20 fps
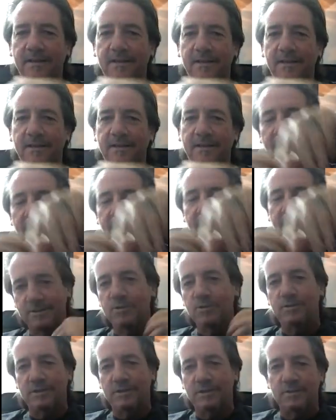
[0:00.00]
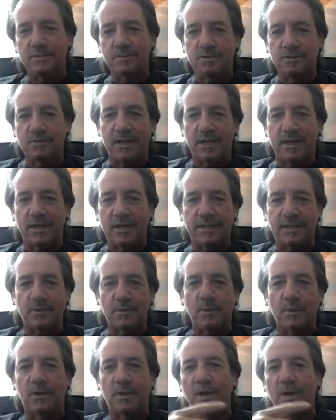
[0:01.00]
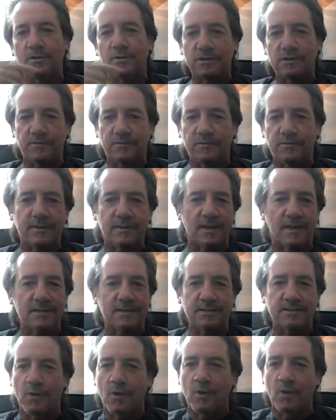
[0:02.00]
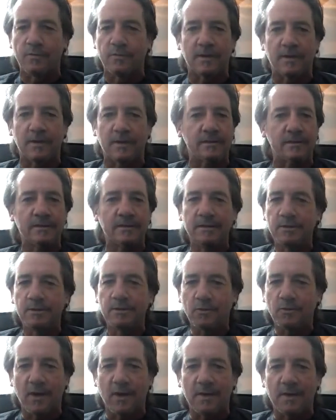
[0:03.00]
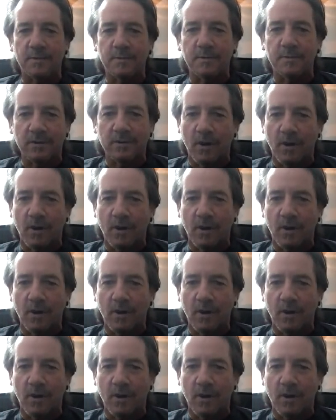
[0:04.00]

and sort of try and set the world records for the likes of Ovett and Cram and Co. And